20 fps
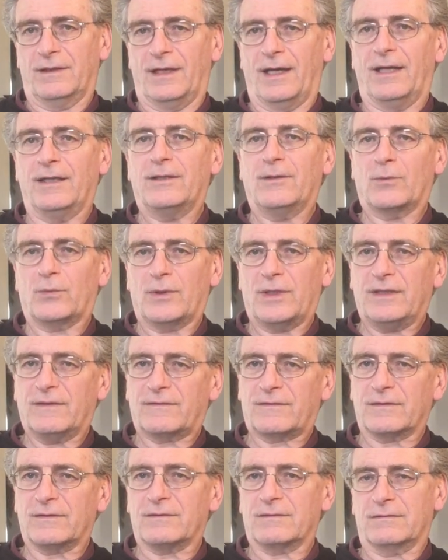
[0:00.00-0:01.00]
any
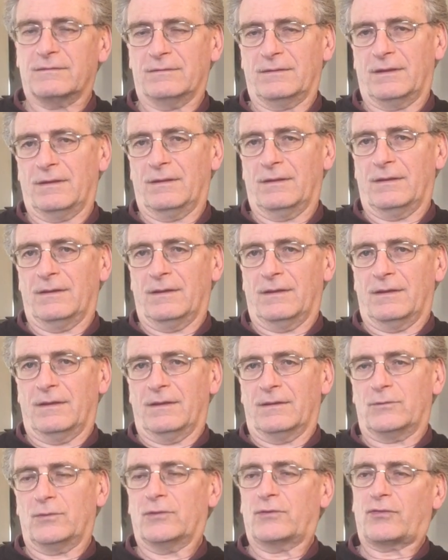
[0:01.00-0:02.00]
reason,
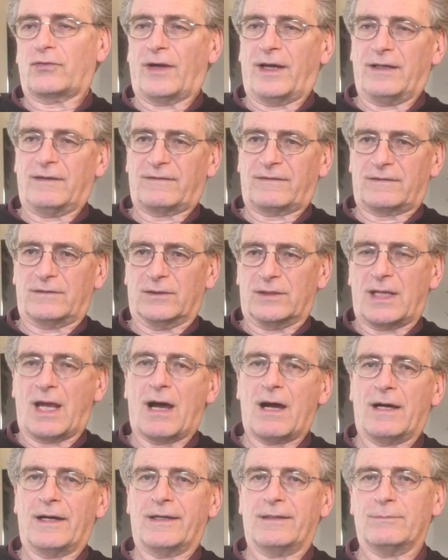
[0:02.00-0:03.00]
to trace the
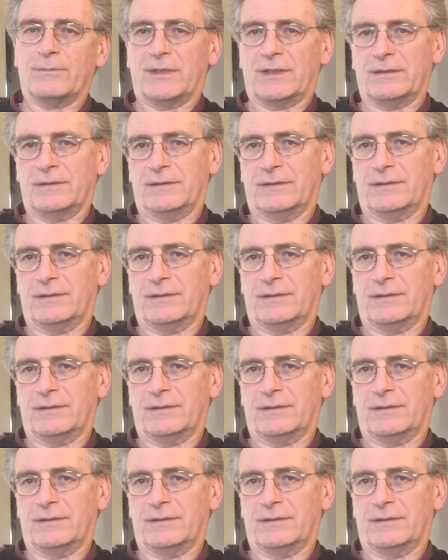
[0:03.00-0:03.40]
time,